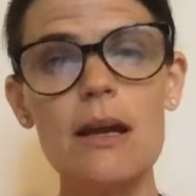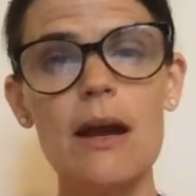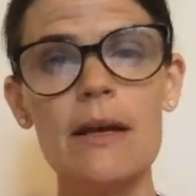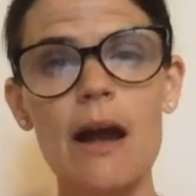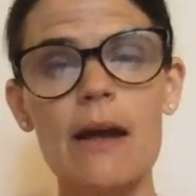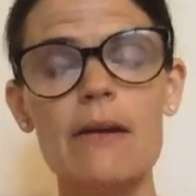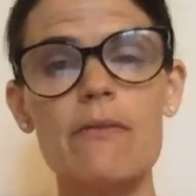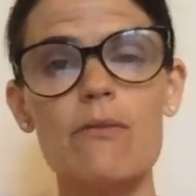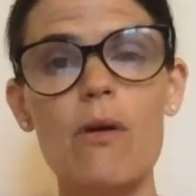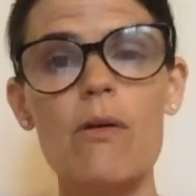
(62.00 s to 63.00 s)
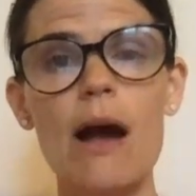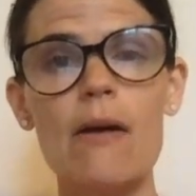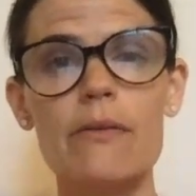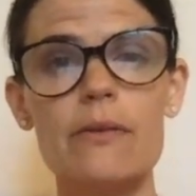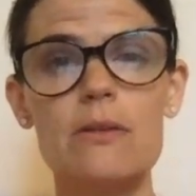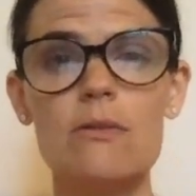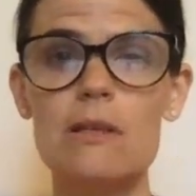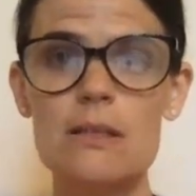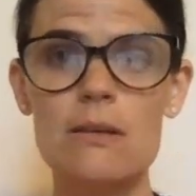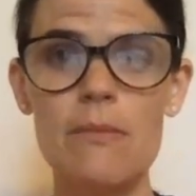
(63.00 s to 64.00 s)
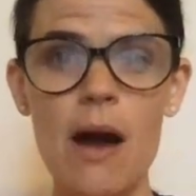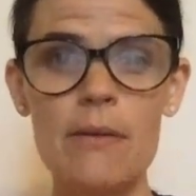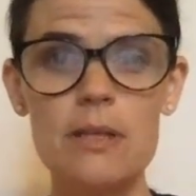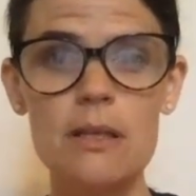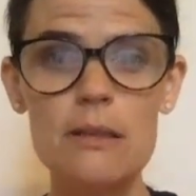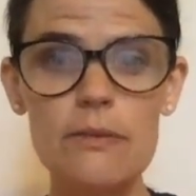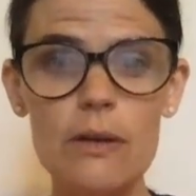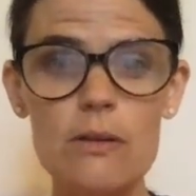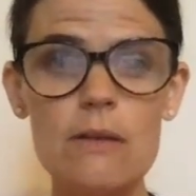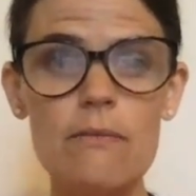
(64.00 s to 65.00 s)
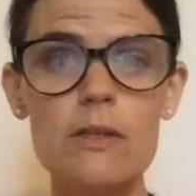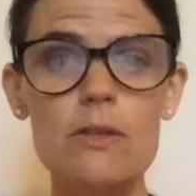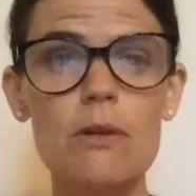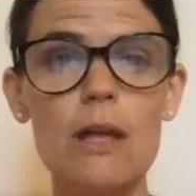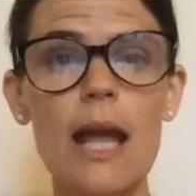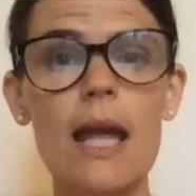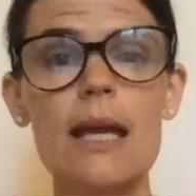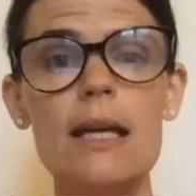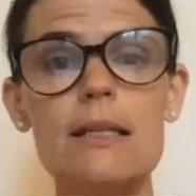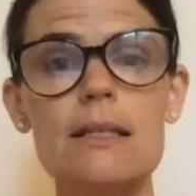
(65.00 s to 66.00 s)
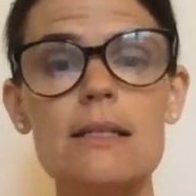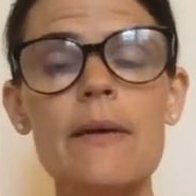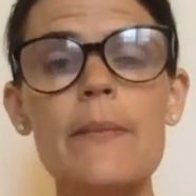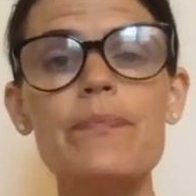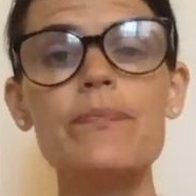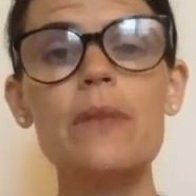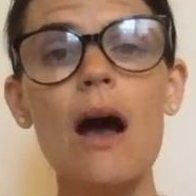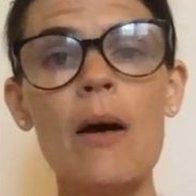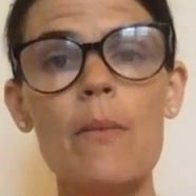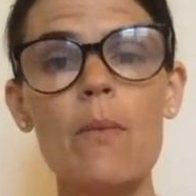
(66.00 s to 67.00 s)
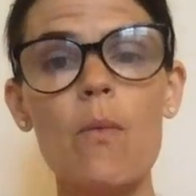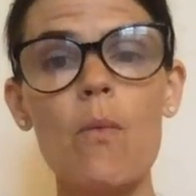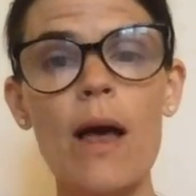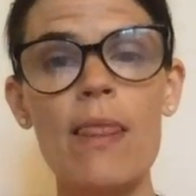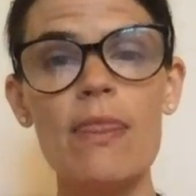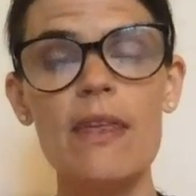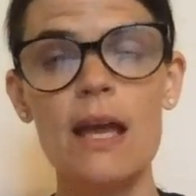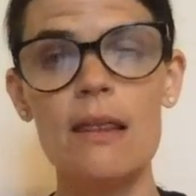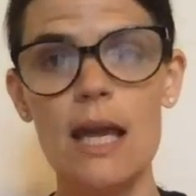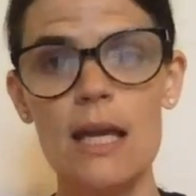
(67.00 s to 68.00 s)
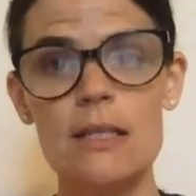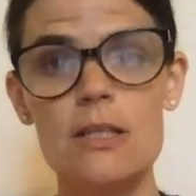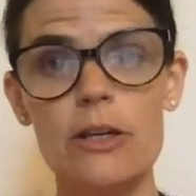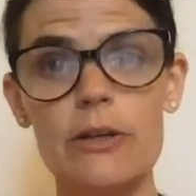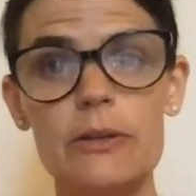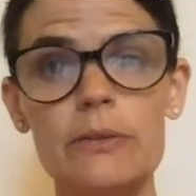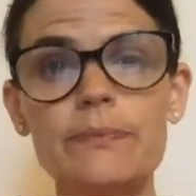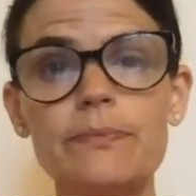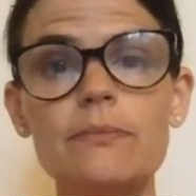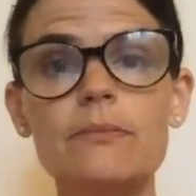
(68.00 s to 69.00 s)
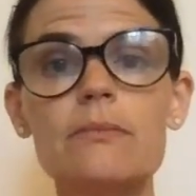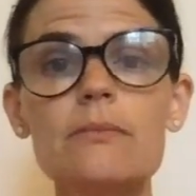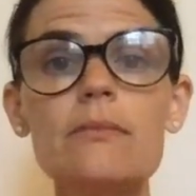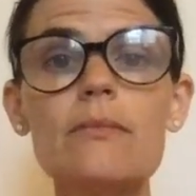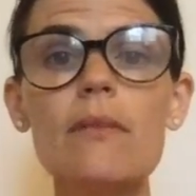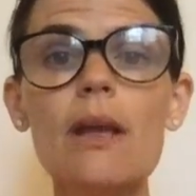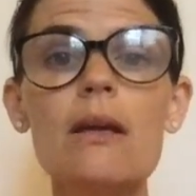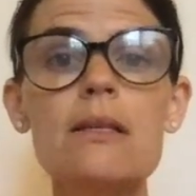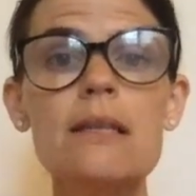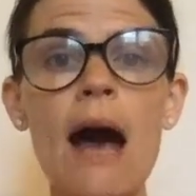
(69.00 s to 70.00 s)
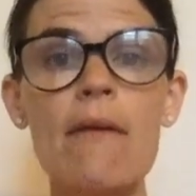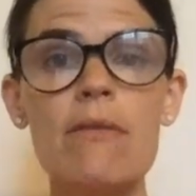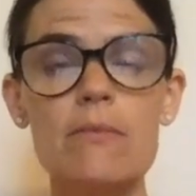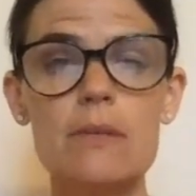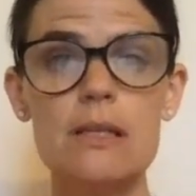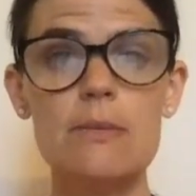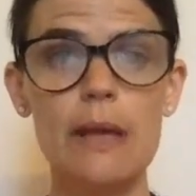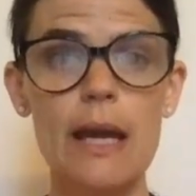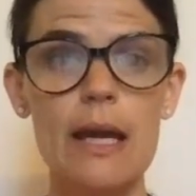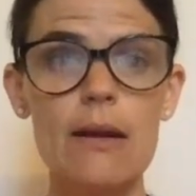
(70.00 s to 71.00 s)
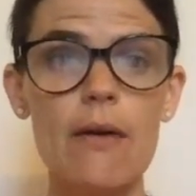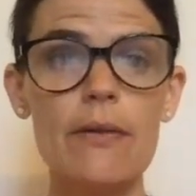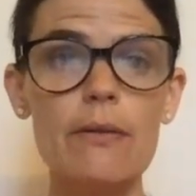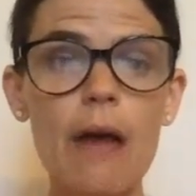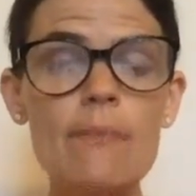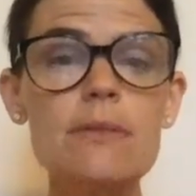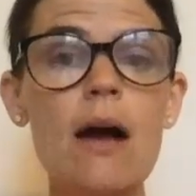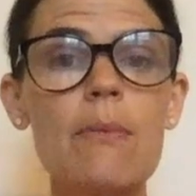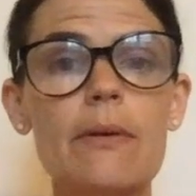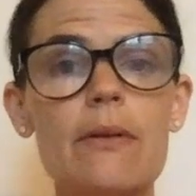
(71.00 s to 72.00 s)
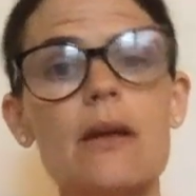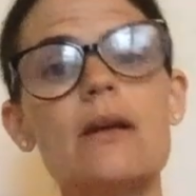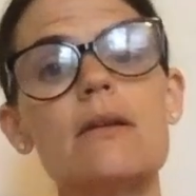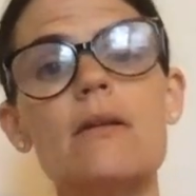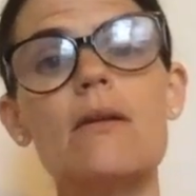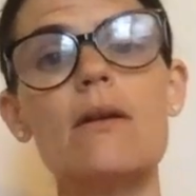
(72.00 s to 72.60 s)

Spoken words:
I kind of wrote out for students some options for using visual aids. One thing they can do is have them displayed on their laptop, or they can